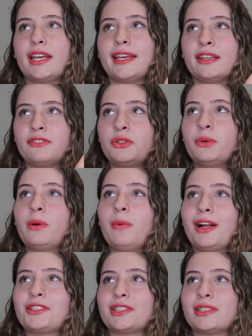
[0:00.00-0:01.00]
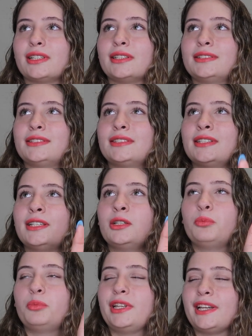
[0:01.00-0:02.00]
if you are watching this,
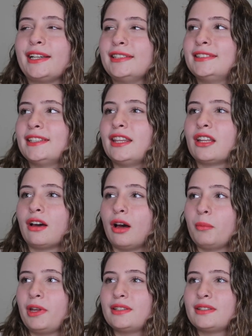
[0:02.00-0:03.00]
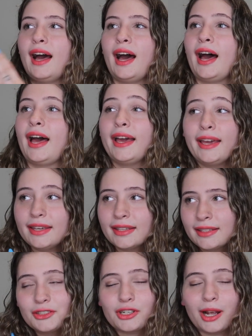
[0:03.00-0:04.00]
be nice in the comments. I
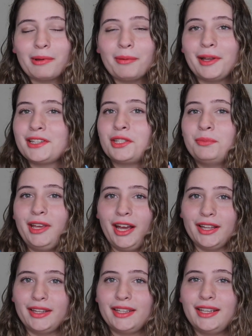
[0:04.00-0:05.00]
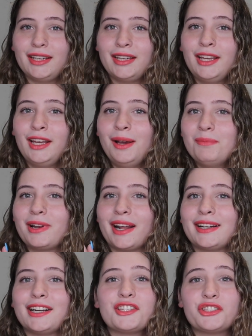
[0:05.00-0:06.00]
try my best to be healthy, but
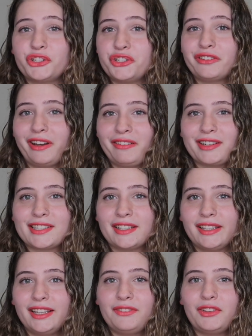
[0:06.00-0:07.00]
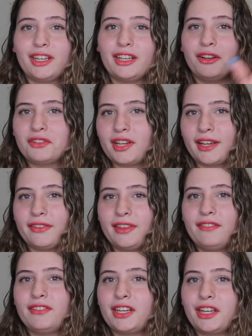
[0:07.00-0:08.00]
I got surgery recently. If you didn't know, check out
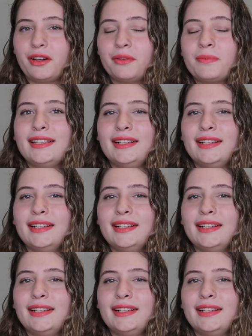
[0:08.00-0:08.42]
that video.